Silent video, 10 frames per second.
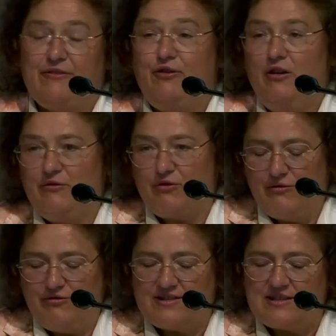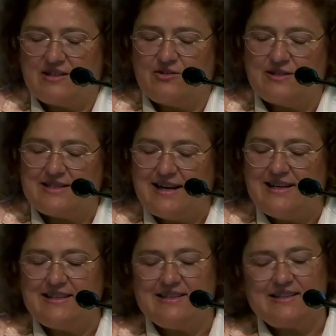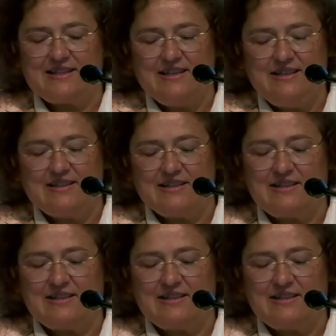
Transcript: However, the accusation is not correct,